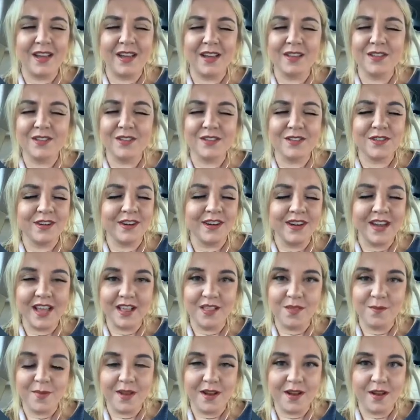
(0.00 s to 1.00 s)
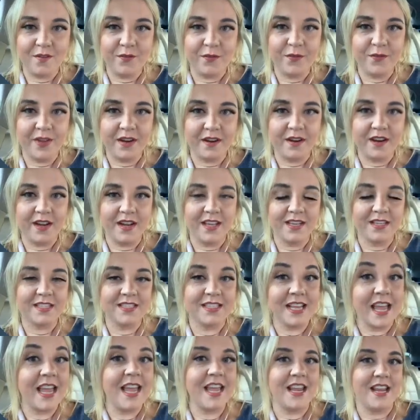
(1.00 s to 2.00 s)
a certain element of fear and
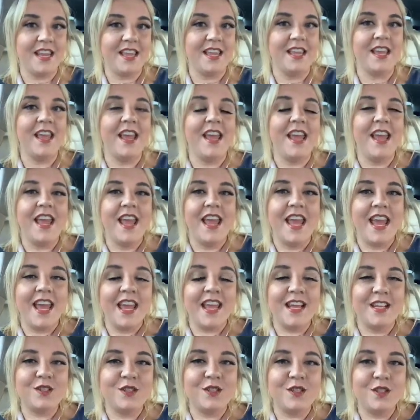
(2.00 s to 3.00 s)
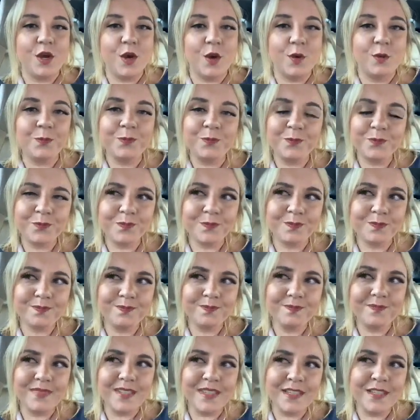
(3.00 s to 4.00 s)
anxiety. And so
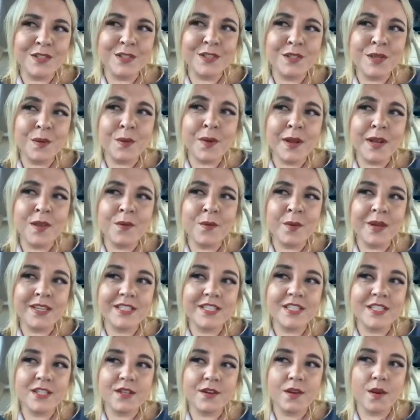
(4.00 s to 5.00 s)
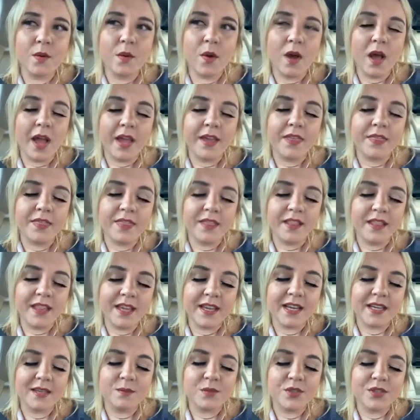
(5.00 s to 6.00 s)
anyways,
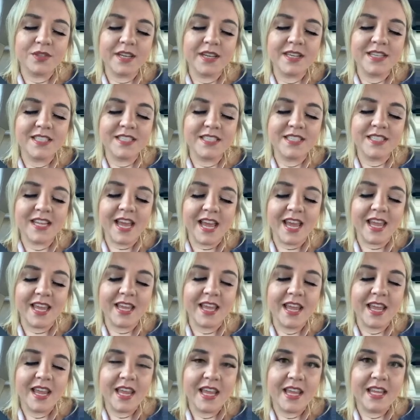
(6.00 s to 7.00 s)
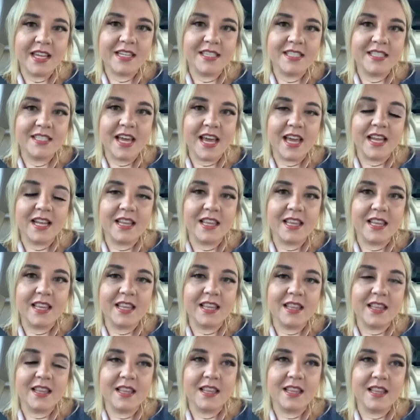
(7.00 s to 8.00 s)
I'm trying to say is that
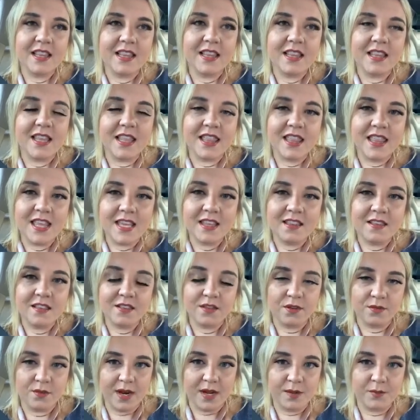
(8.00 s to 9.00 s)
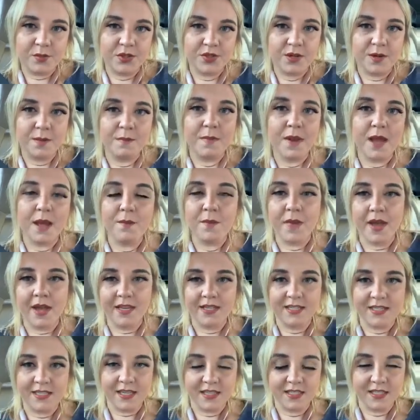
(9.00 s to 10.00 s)
the thing that the rapture in my
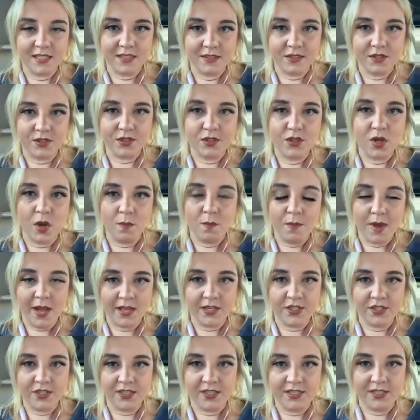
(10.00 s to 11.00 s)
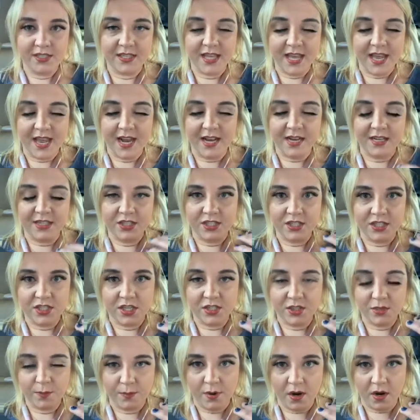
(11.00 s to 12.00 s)
mind does so much is that, and it's
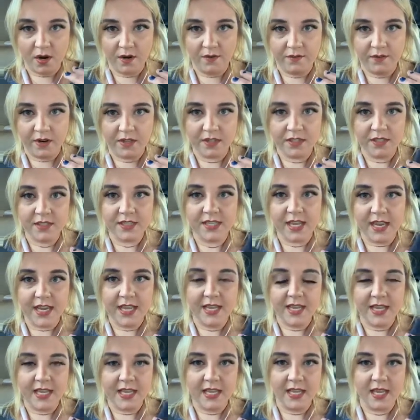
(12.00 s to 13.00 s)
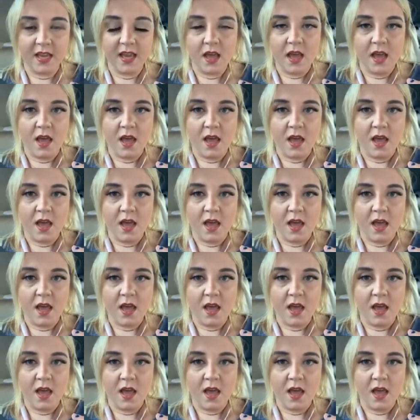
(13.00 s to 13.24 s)
such a part of our psyche,